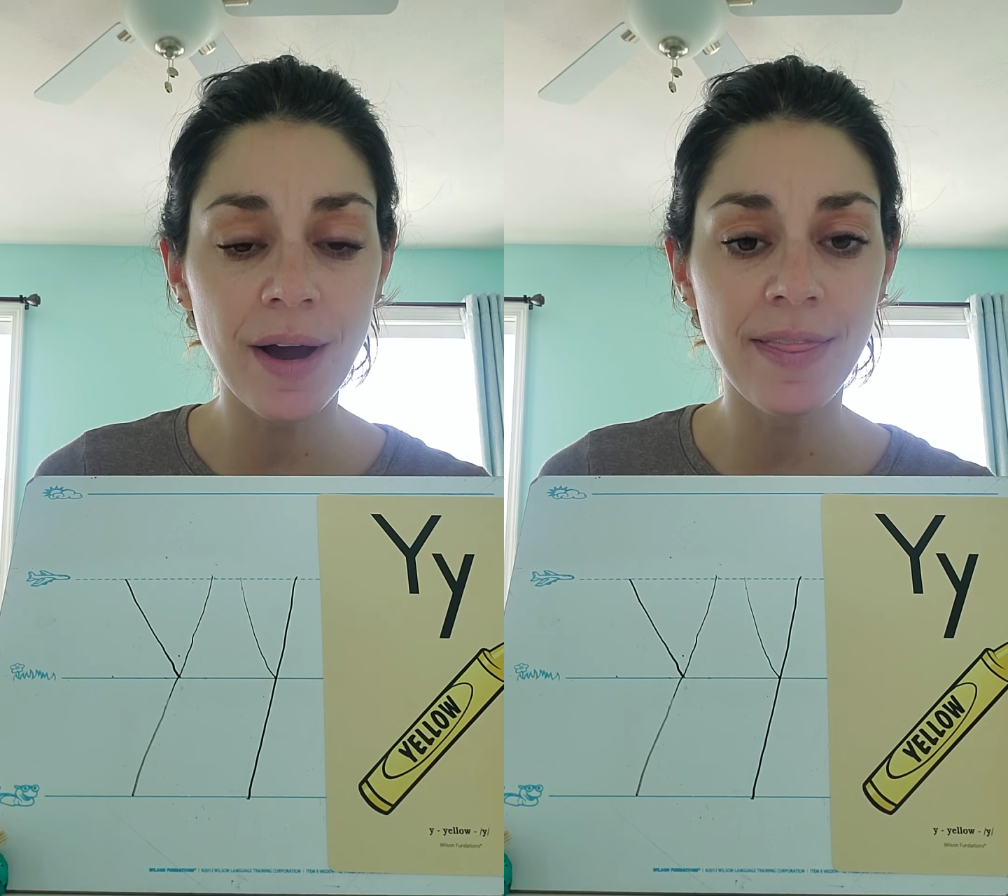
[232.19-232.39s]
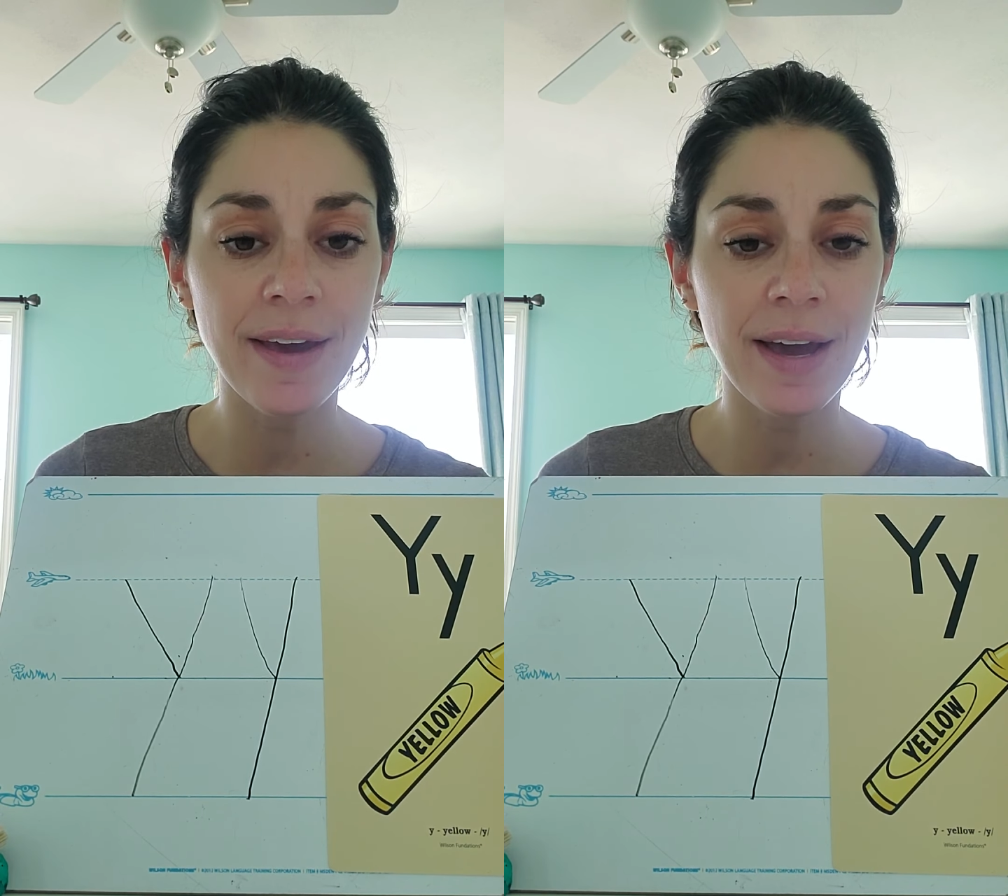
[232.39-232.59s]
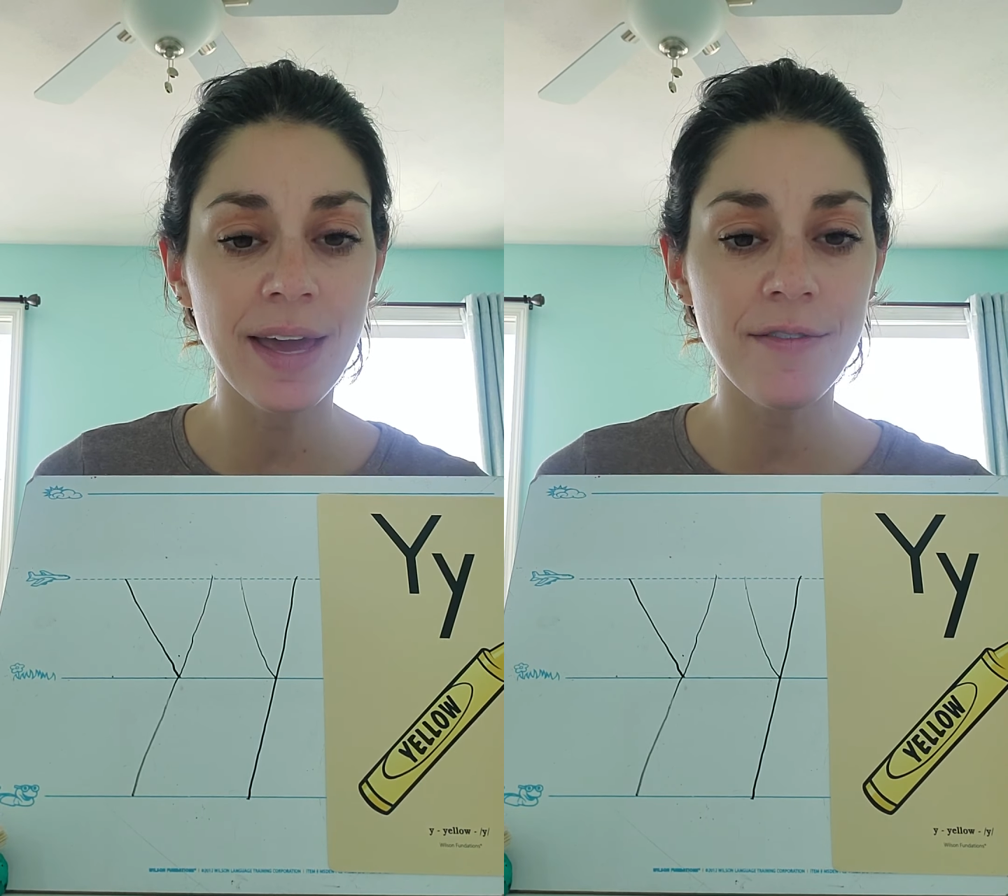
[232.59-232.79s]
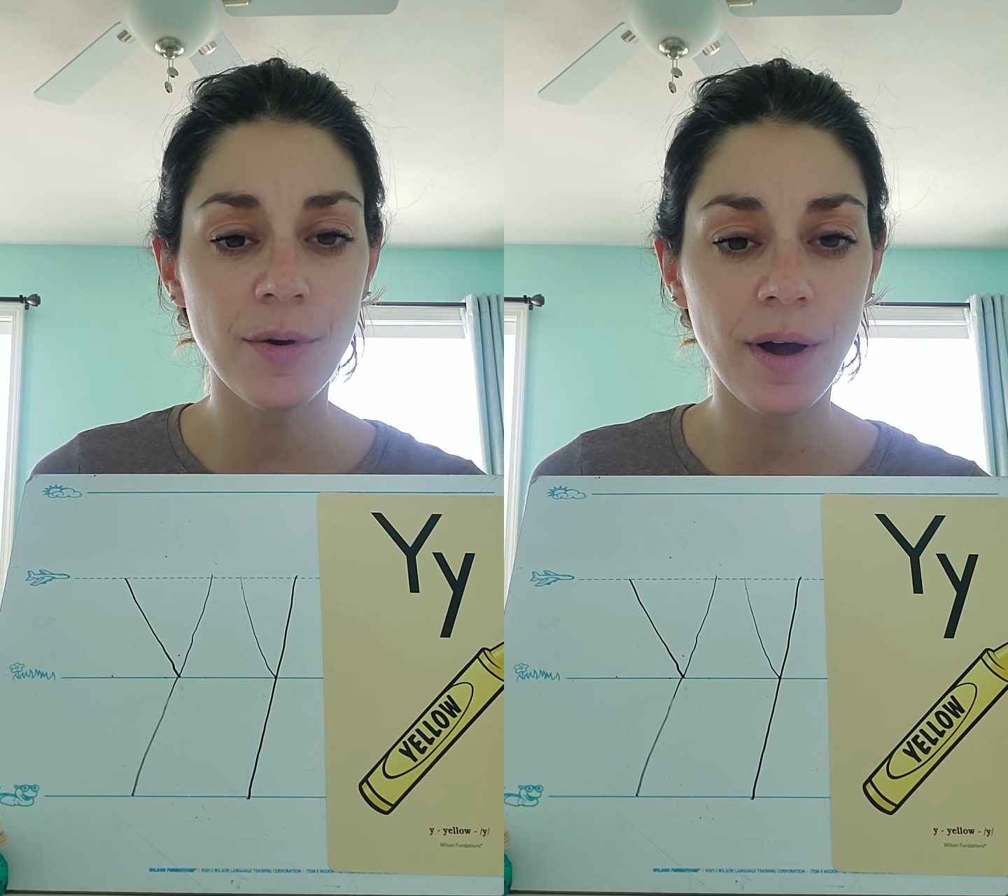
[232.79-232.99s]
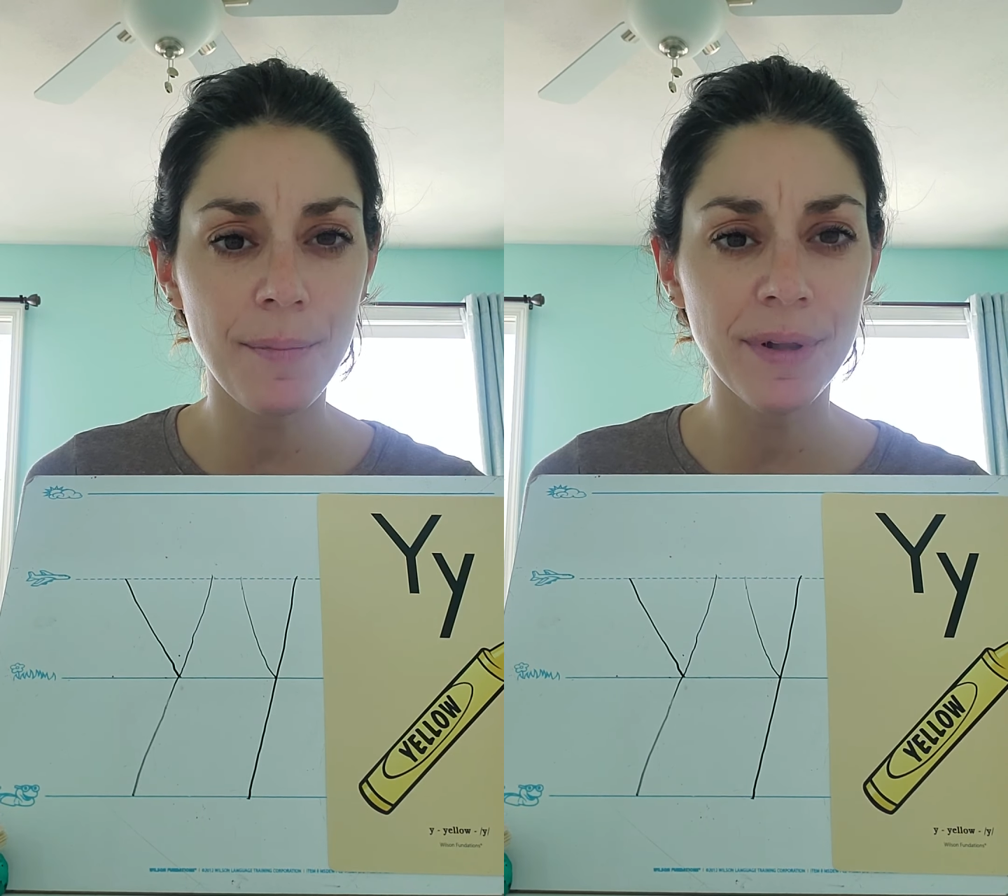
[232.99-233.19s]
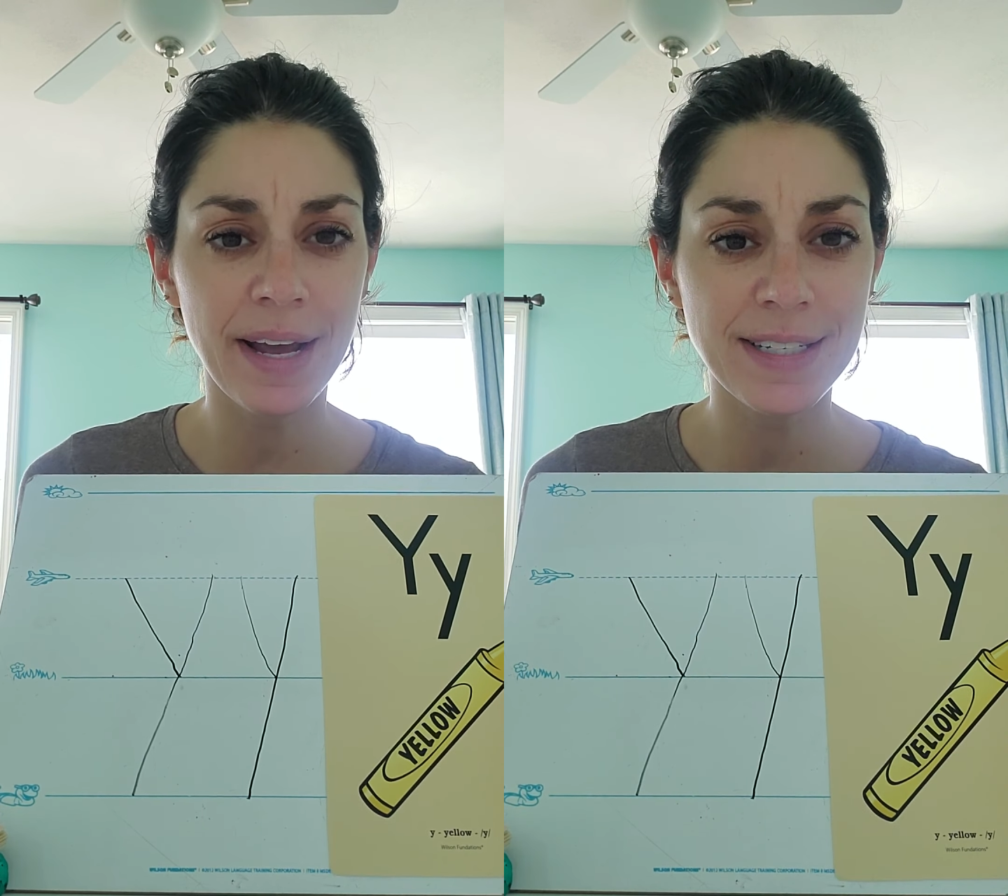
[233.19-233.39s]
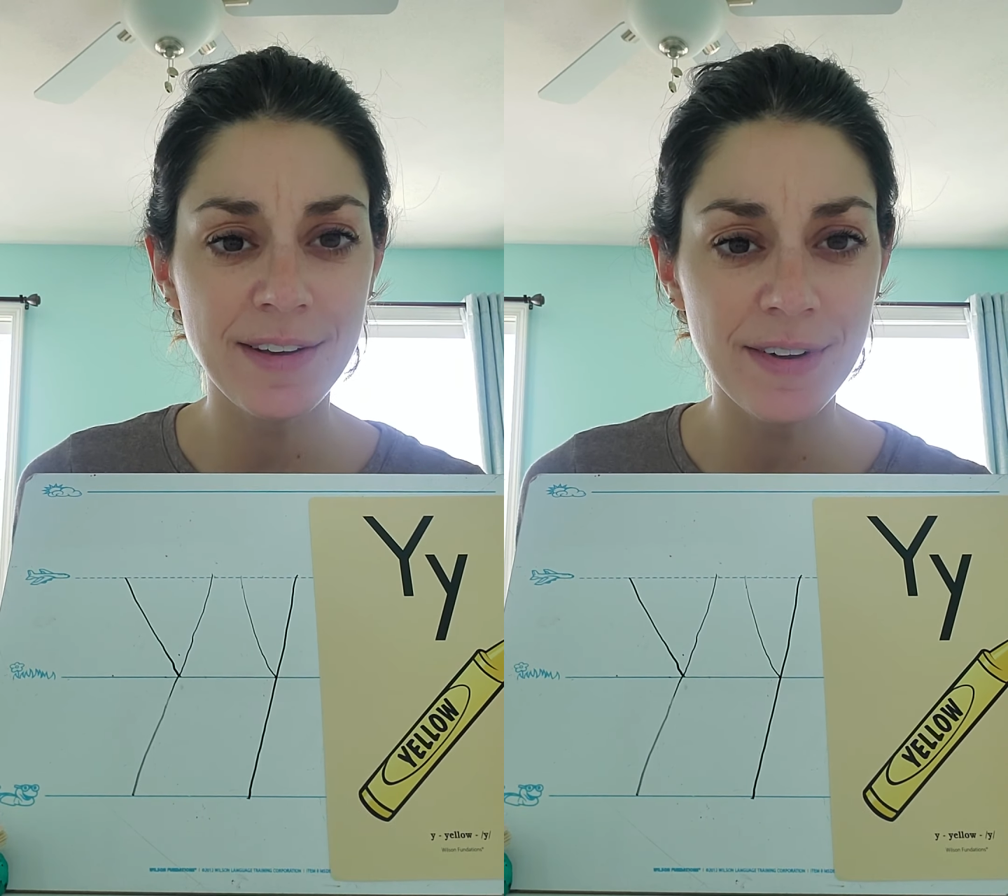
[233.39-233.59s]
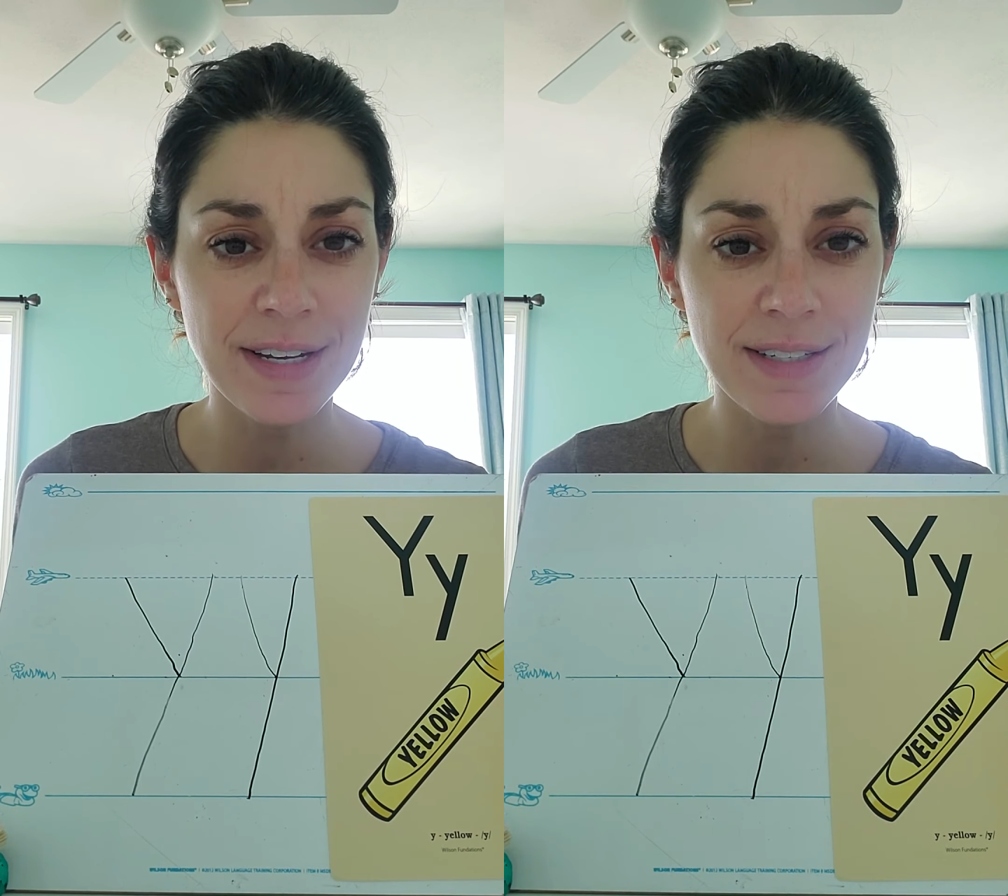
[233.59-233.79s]
I think I gave you a couple
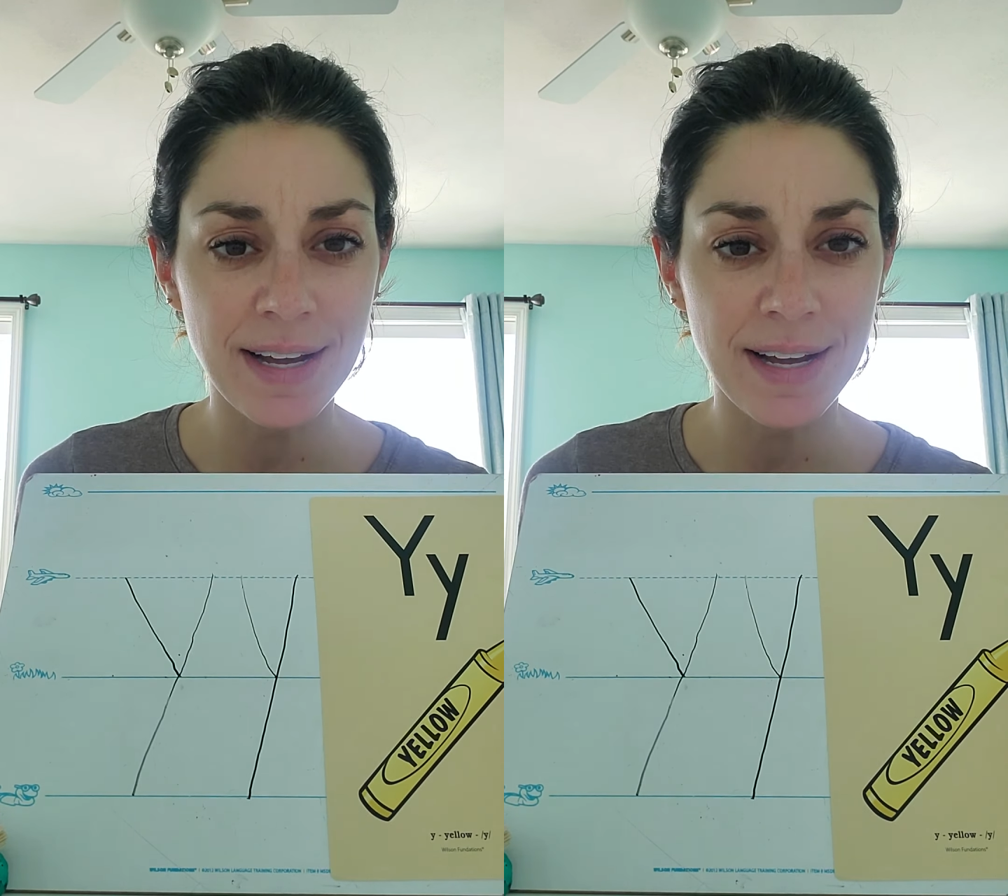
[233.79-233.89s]
activities